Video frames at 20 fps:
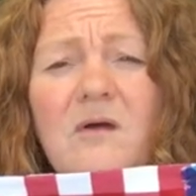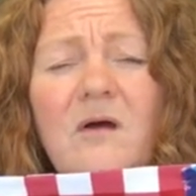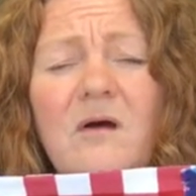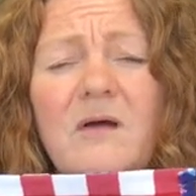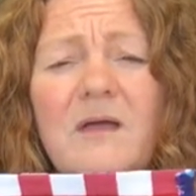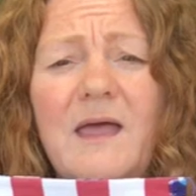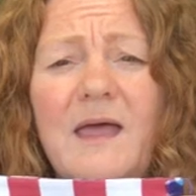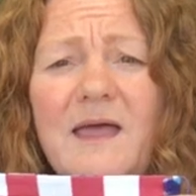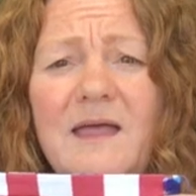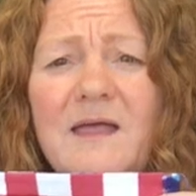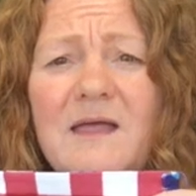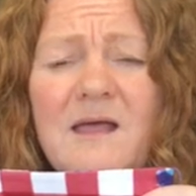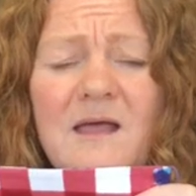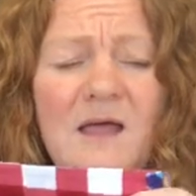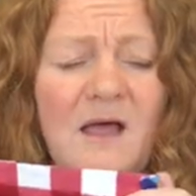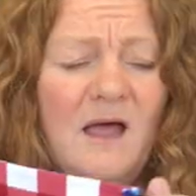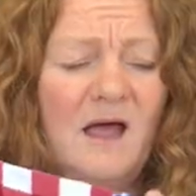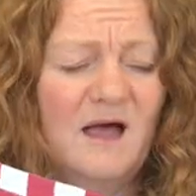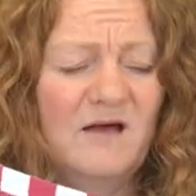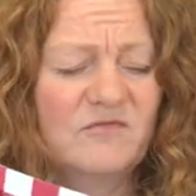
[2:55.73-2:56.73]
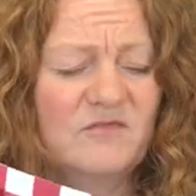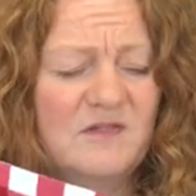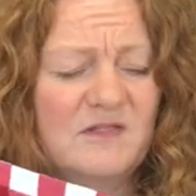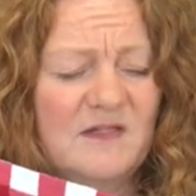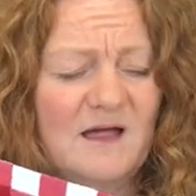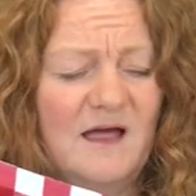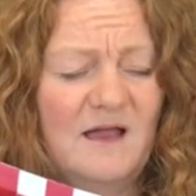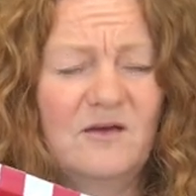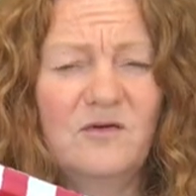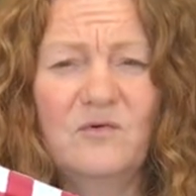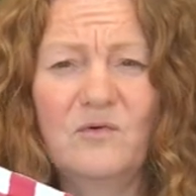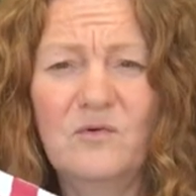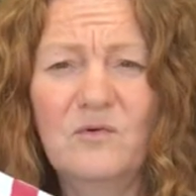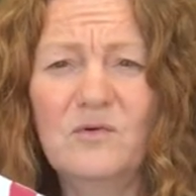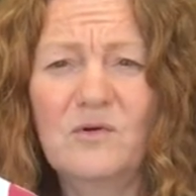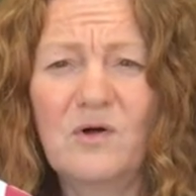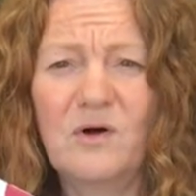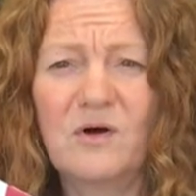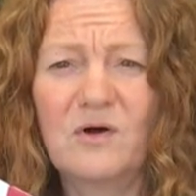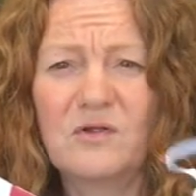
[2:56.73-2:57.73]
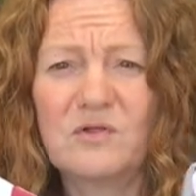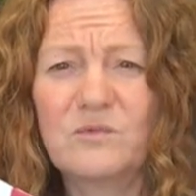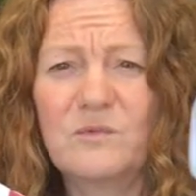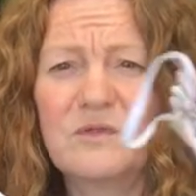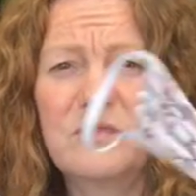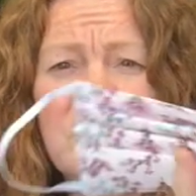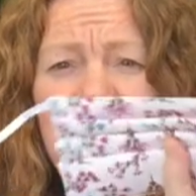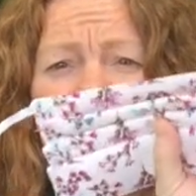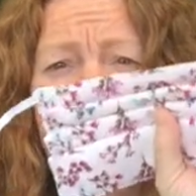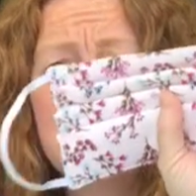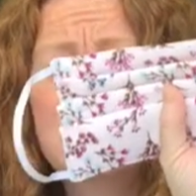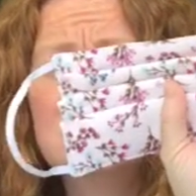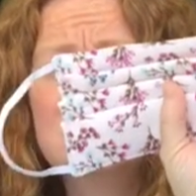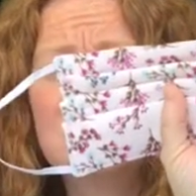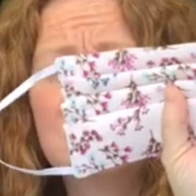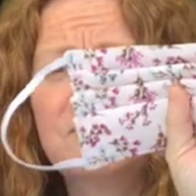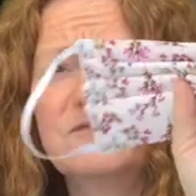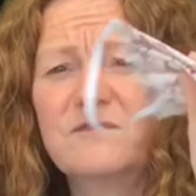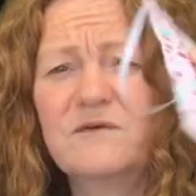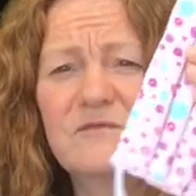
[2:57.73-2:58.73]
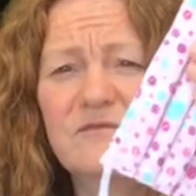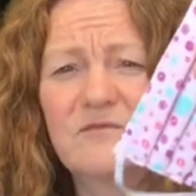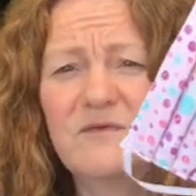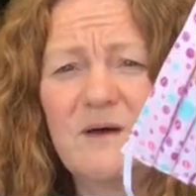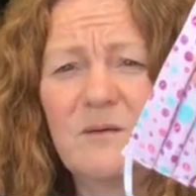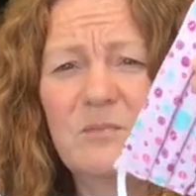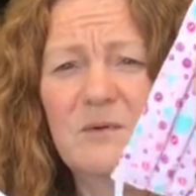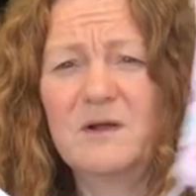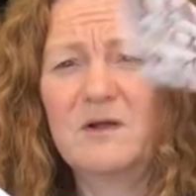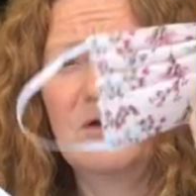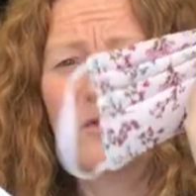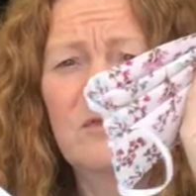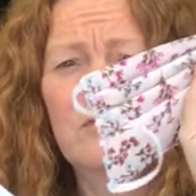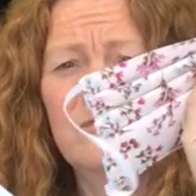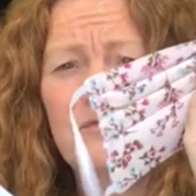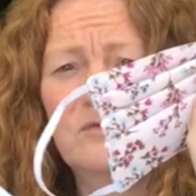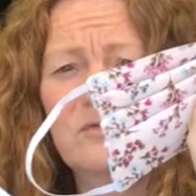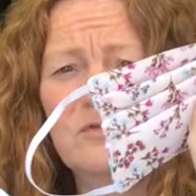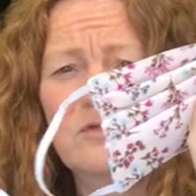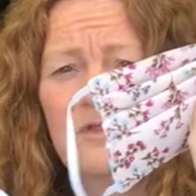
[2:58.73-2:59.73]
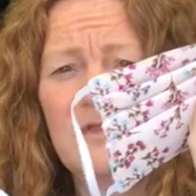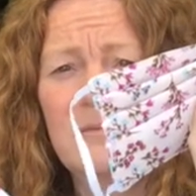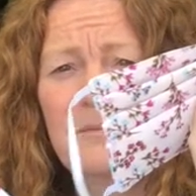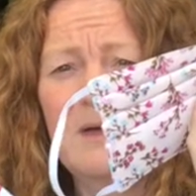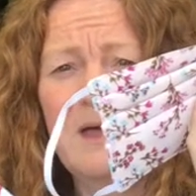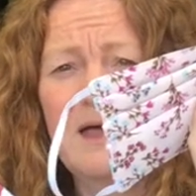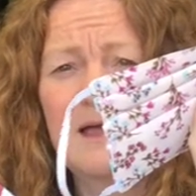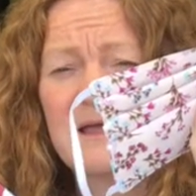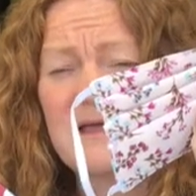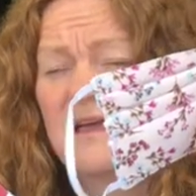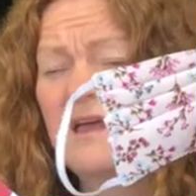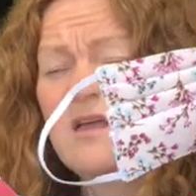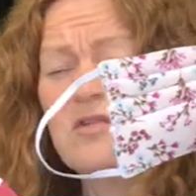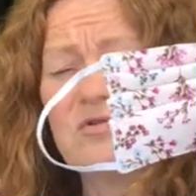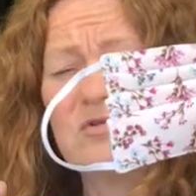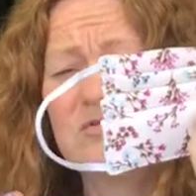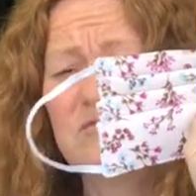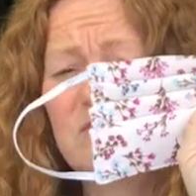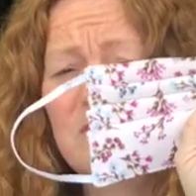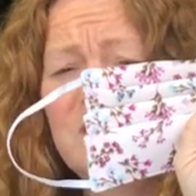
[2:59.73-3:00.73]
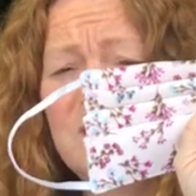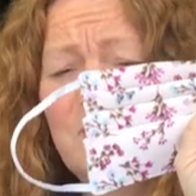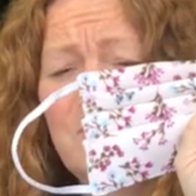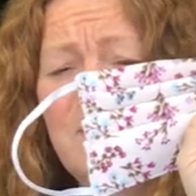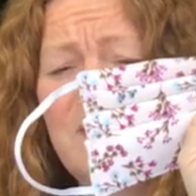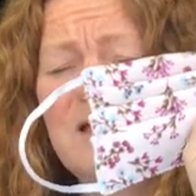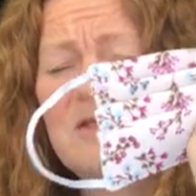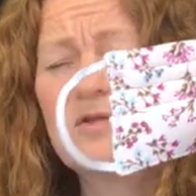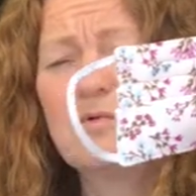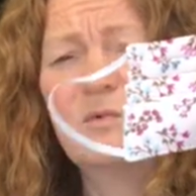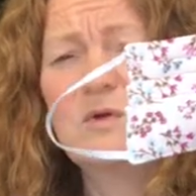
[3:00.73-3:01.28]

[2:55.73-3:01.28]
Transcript: Okay, I've designed all ours with different fabric on the front and the back. It doesn't really matter